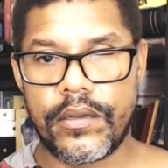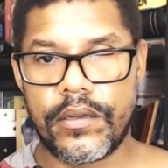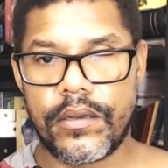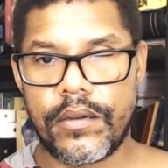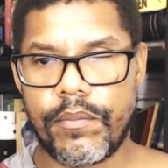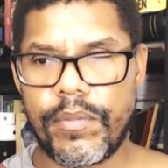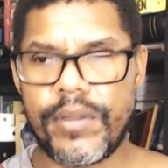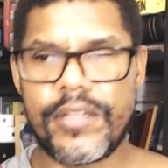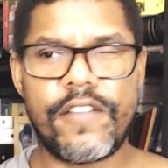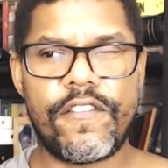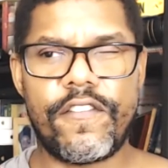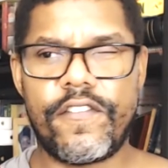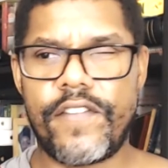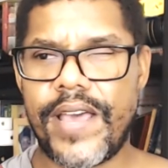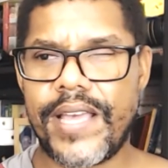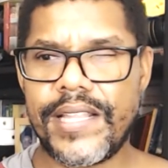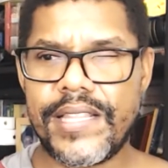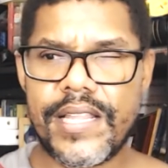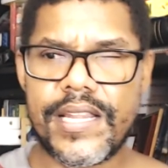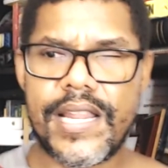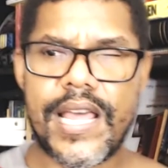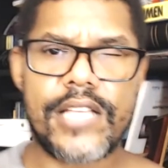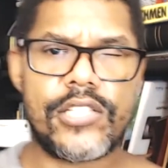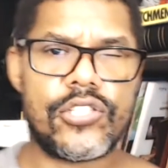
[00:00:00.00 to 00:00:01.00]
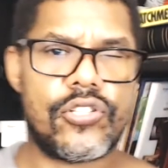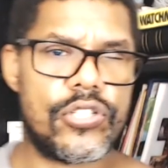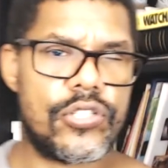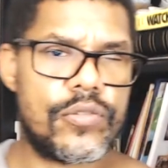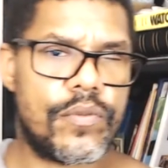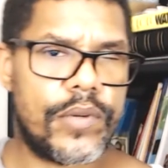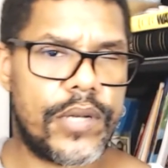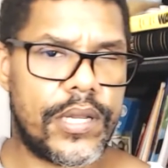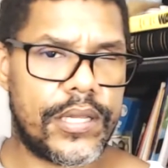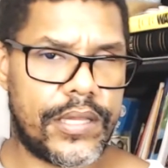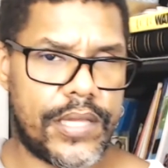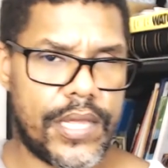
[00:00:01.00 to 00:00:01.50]
But the fact that I just
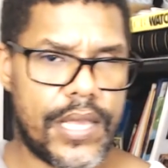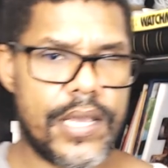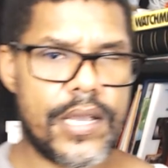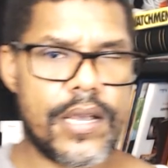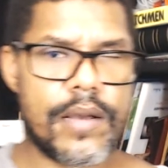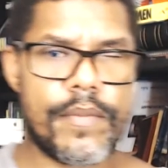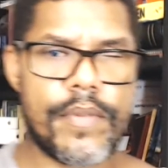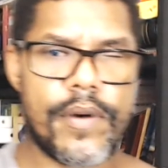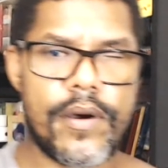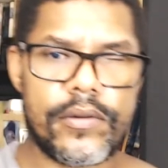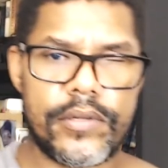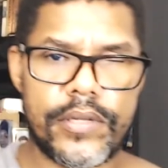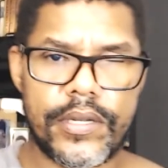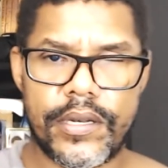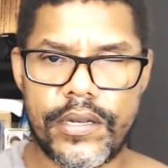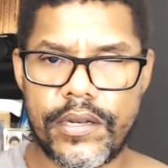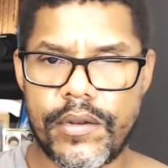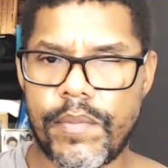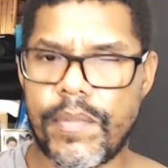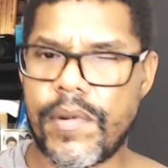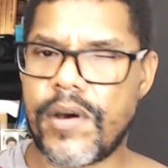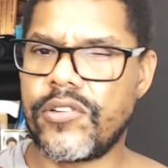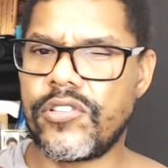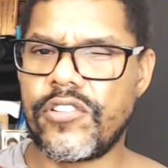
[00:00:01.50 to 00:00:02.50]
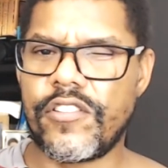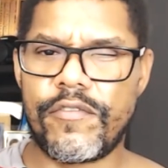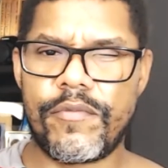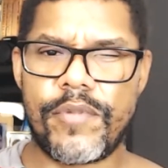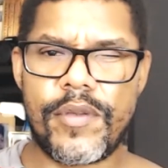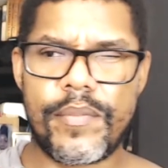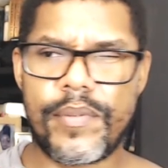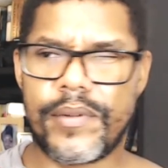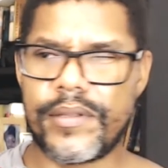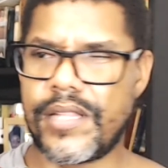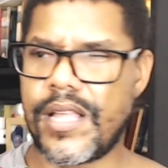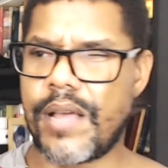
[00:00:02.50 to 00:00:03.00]
want to think about it, and the amount of
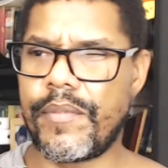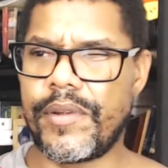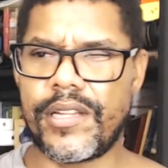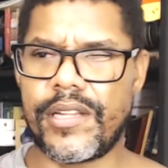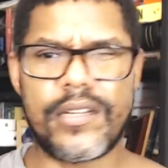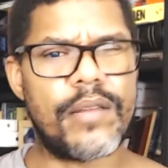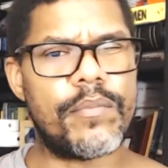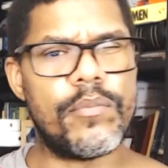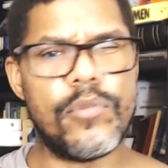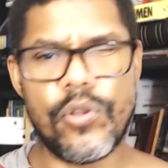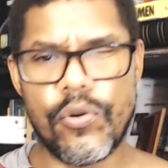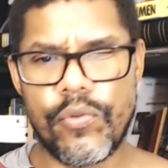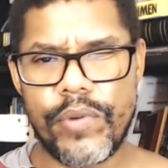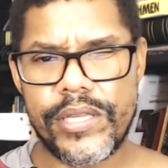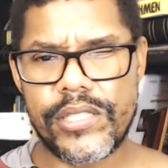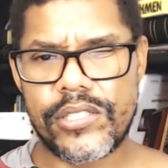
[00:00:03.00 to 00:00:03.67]
people tell me that I'm doing